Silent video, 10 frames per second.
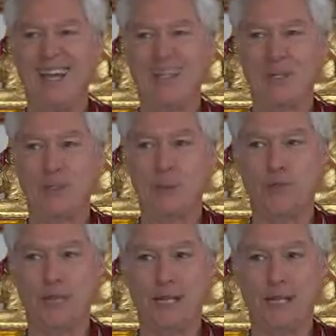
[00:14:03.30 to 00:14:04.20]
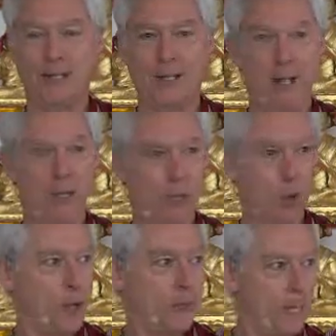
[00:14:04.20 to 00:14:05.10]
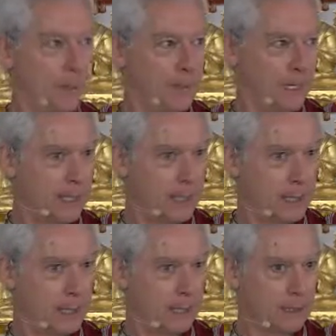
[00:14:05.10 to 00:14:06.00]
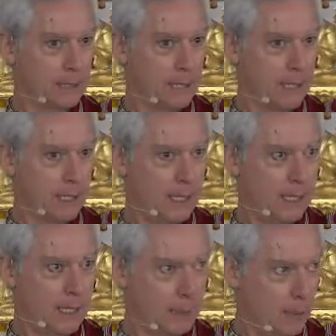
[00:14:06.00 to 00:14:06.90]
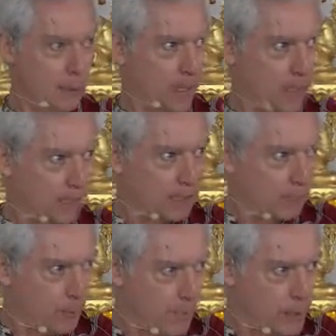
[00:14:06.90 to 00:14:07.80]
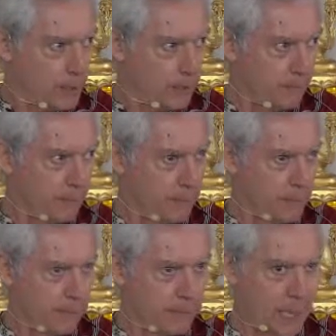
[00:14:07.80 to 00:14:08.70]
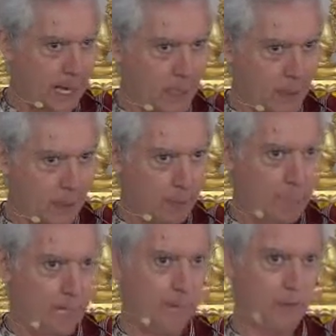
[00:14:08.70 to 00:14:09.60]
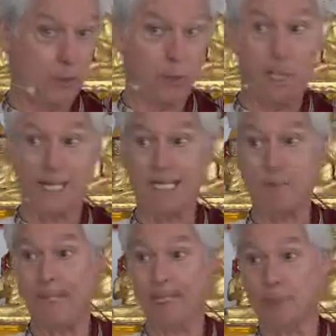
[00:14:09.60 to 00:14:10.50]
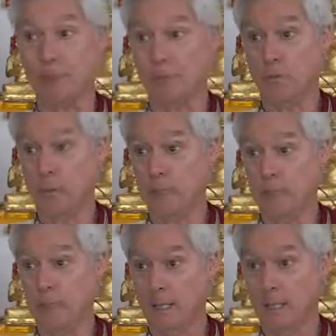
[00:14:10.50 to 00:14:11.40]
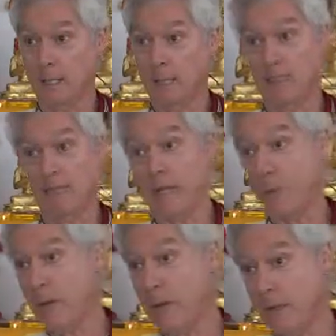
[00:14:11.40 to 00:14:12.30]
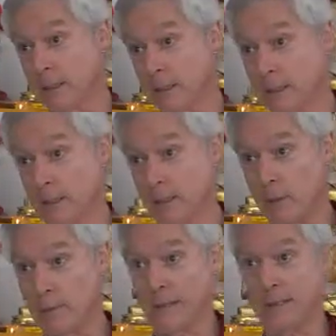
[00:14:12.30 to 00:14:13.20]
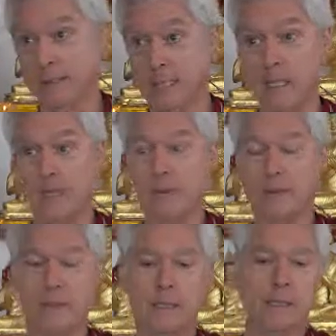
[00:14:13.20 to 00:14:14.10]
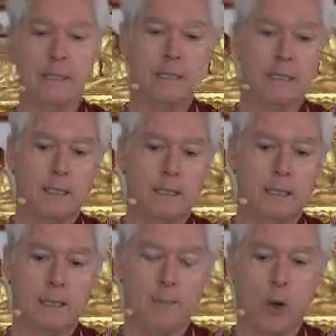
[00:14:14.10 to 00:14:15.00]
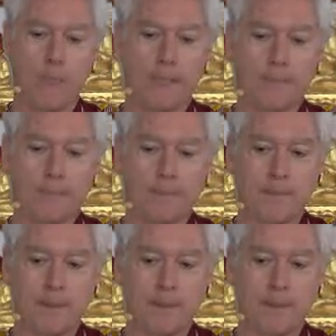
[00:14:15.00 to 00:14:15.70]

And so we find a lot not to empathize with as we look at the expressions of people's desires, their behavior, the way they speak and so forth. A lot that we find repugnant, repellent, evil, appalling.